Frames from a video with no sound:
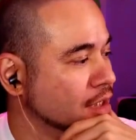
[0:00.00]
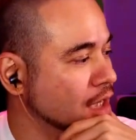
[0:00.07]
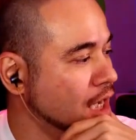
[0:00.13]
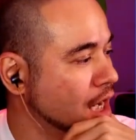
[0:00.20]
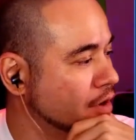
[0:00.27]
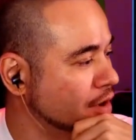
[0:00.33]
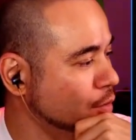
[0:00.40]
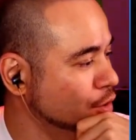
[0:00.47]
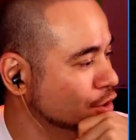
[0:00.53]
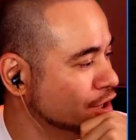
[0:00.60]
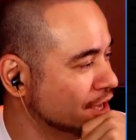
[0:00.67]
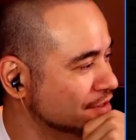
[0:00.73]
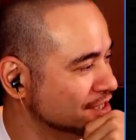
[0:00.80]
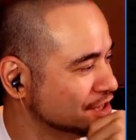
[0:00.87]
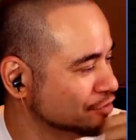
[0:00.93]
Alright, okay,
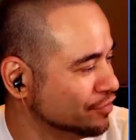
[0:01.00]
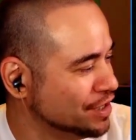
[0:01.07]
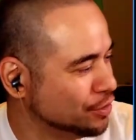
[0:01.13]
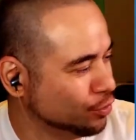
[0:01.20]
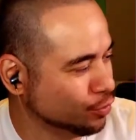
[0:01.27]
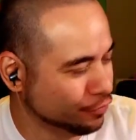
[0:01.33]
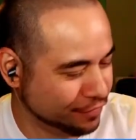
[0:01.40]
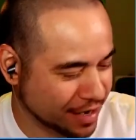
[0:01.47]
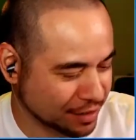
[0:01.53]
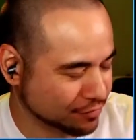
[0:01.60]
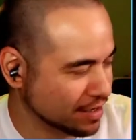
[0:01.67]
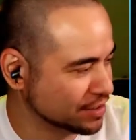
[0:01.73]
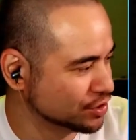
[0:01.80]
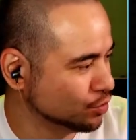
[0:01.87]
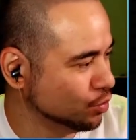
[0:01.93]
this is a really cool effect,
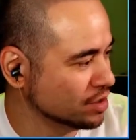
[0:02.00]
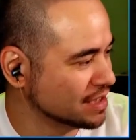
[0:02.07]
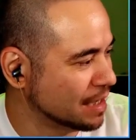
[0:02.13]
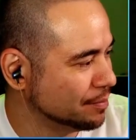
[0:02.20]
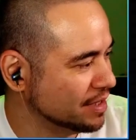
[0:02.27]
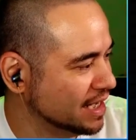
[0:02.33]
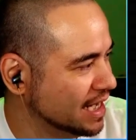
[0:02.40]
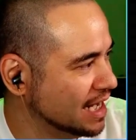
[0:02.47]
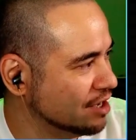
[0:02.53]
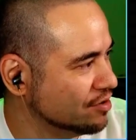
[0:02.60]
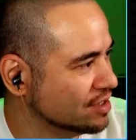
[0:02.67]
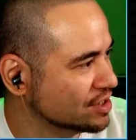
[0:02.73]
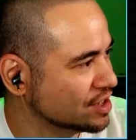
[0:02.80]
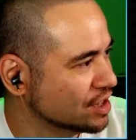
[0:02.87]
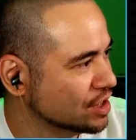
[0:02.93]
right? So what's happening here
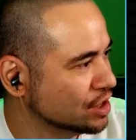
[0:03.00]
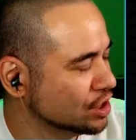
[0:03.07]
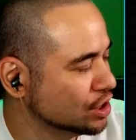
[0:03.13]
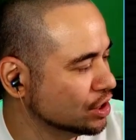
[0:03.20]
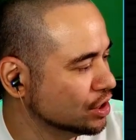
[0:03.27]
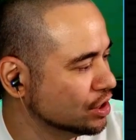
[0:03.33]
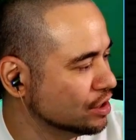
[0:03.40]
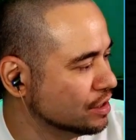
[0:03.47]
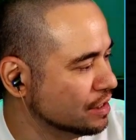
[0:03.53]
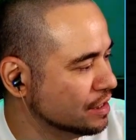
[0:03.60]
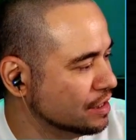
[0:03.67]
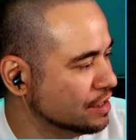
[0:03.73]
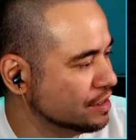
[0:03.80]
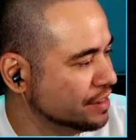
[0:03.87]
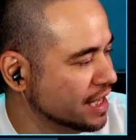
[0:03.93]
is
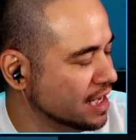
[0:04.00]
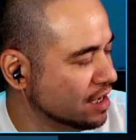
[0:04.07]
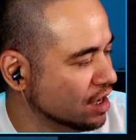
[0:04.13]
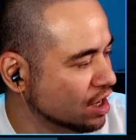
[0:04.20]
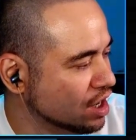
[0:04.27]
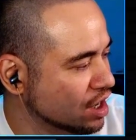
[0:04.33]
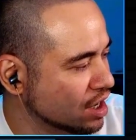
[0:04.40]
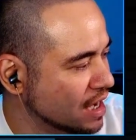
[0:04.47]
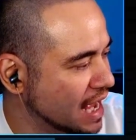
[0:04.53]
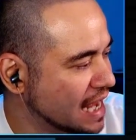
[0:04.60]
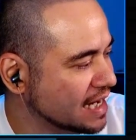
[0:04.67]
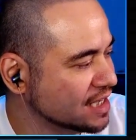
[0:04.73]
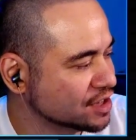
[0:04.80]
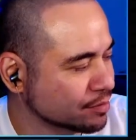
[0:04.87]
they are adding some